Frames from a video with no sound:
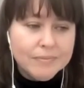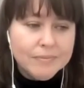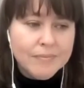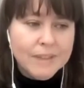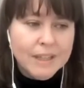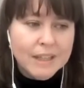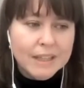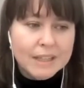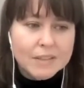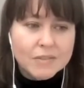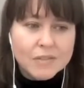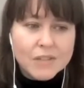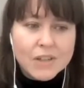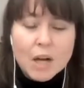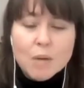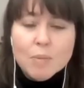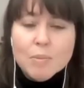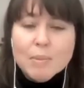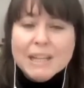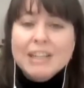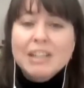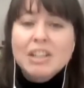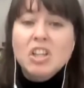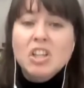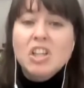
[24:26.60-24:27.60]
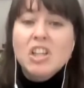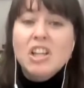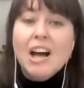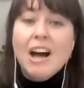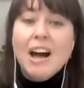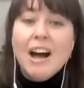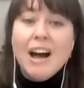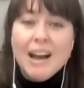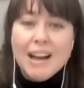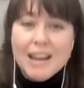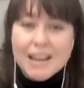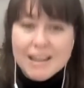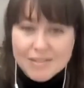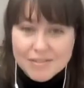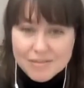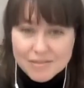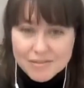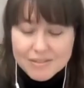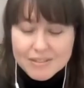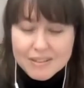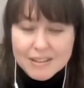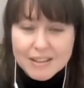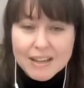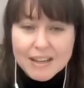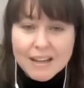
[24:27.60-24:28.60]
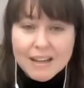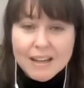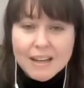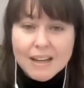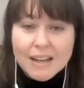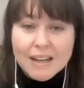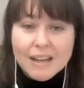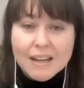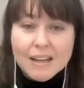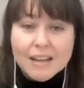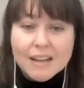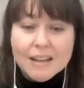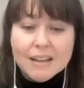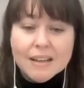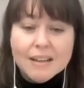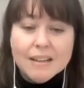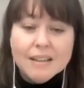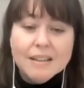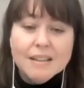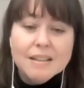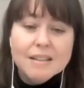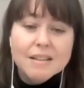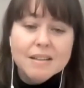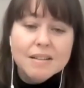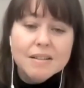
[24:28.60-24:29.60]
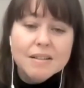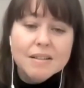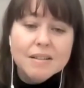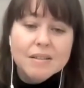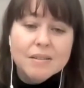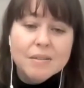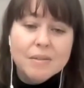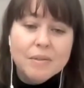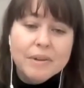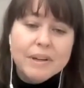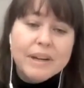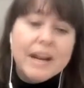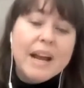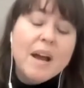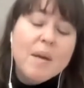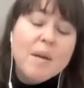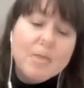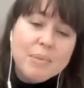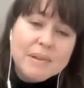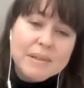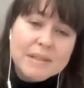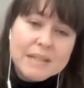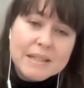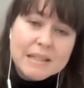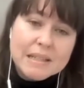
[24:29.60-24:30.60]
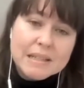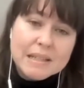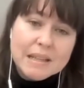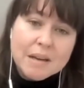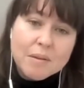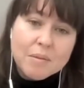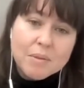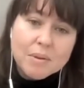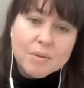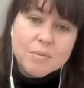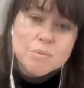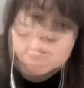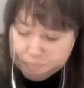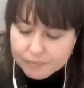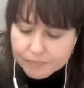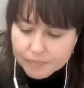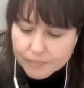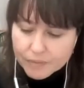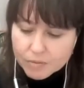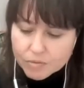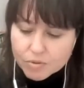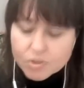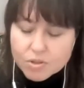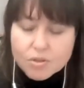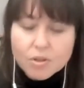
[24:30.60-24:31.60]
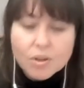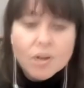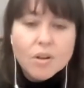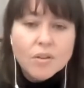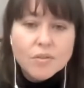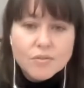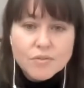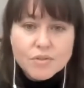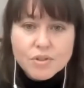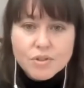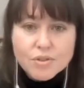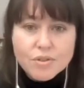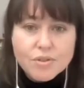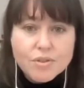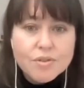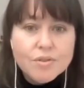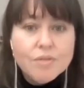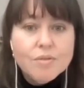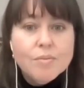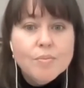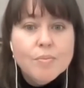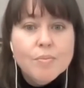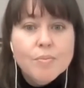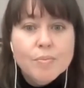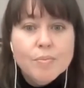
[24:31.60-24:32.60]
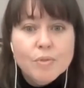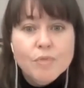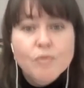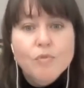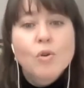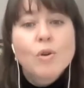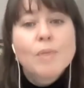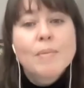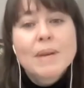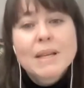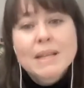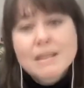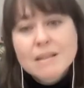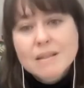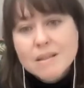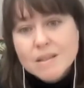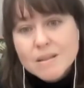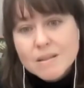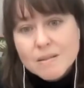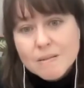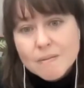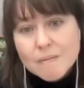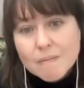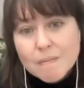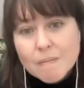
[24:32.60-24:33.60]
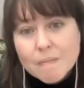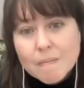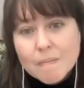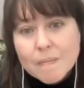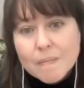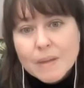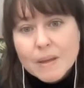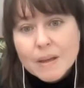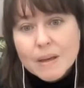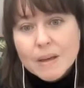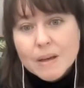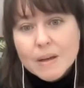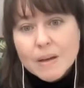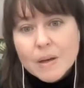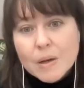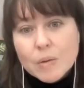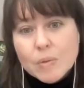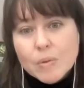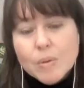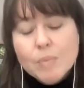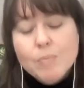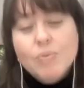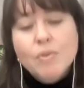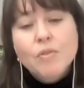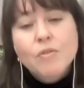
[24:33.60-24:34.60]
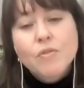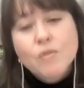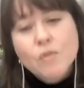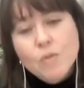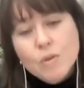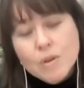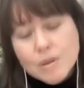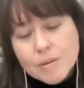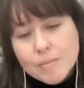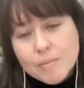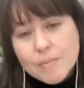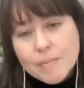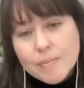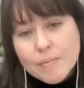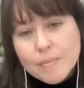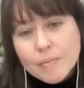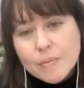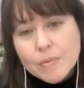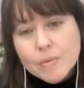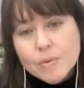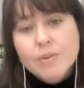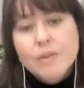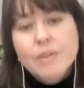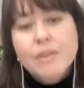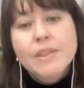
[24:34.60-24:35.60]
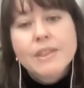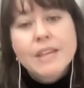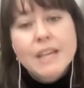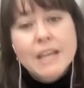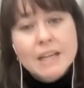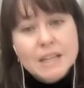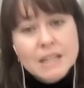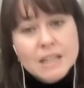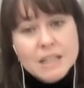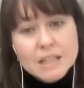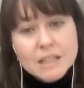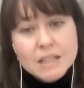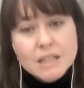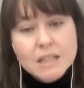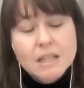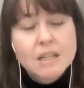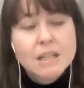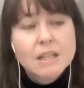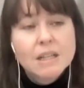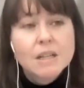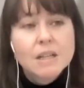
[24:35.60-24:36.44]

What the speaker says: kind of coming alive. And what happens is that we resolve to performance. We perform. We're there.